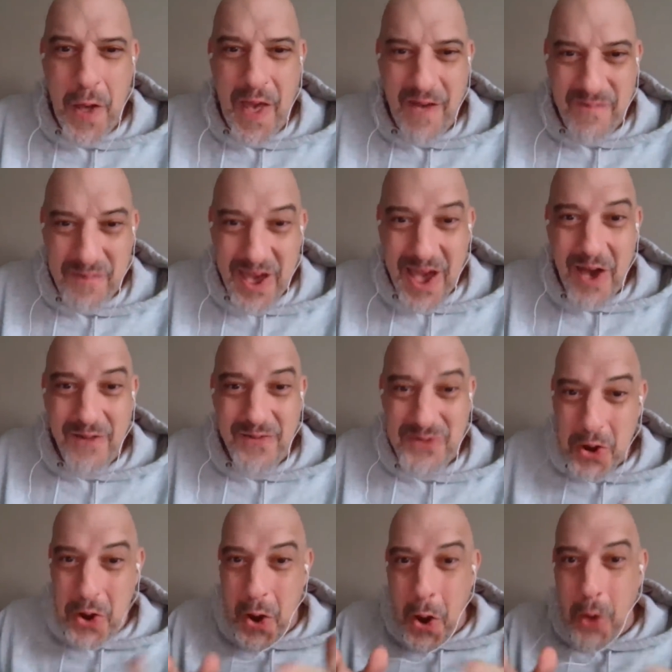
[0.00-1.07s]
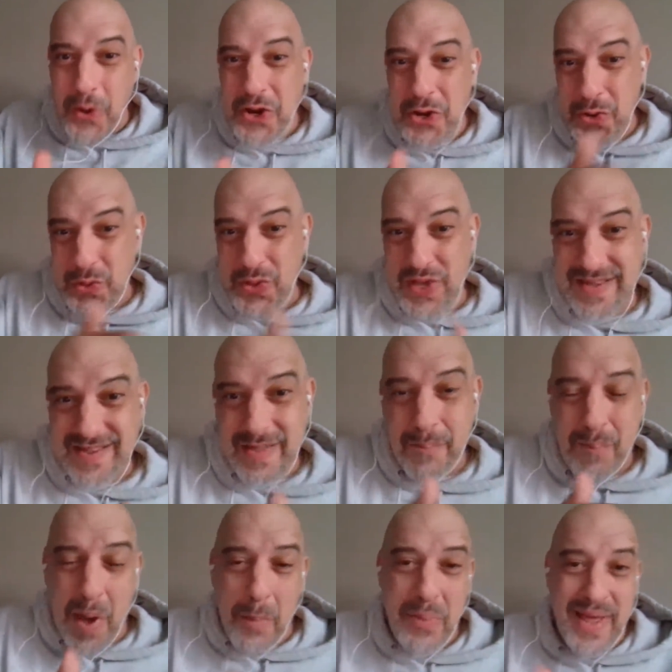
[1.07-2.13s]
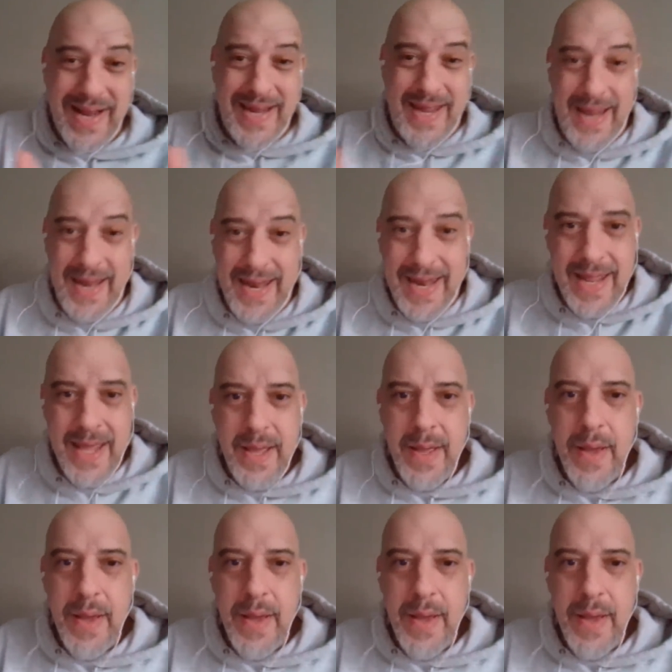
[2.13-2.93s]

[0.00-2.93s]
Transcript: FBI office already knew this and the public didn't,